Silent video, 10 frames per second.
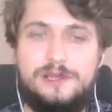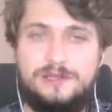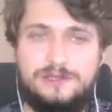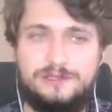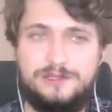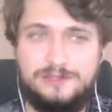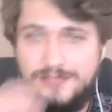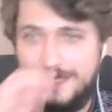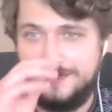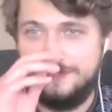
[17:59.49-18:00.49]
In the
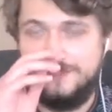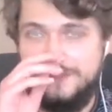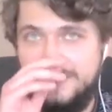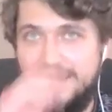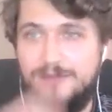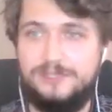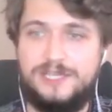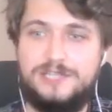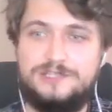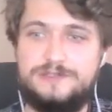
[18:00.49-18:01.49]
case of DPDK
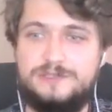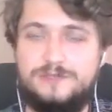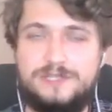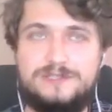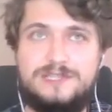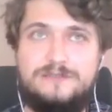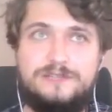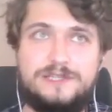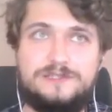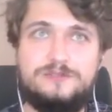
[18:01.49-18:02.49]
applications, we can safely assume